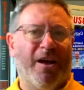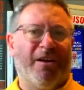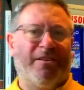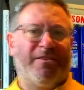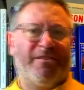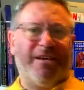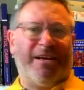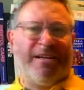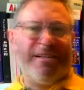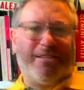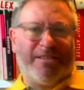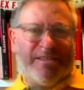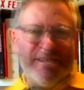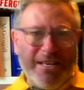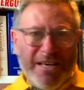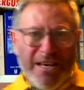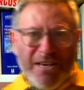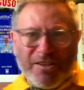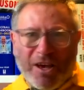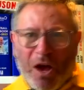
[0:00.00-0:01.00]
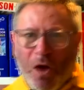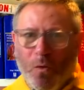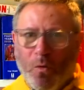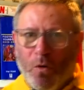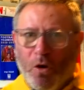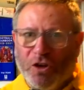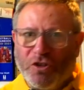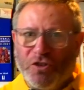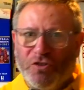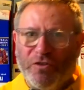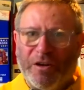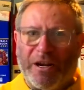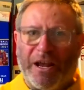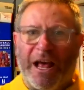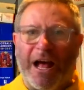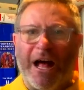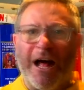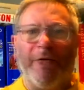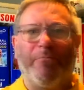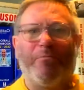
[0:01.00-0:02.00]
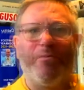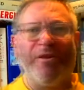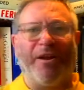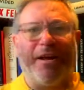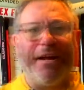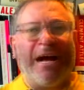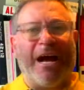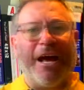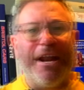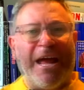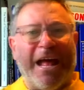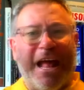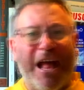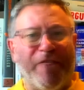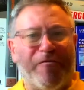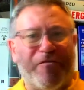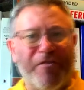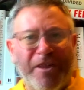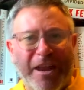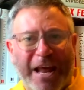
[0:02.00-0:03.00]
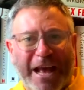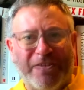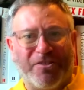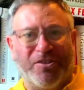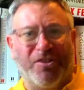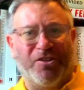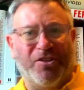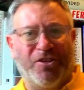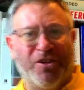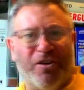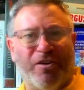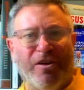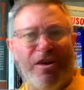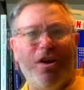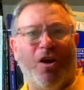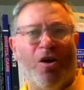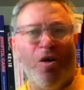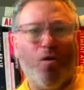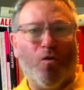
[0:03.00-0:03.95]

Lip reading: to tease out what's really happening and, if necessary,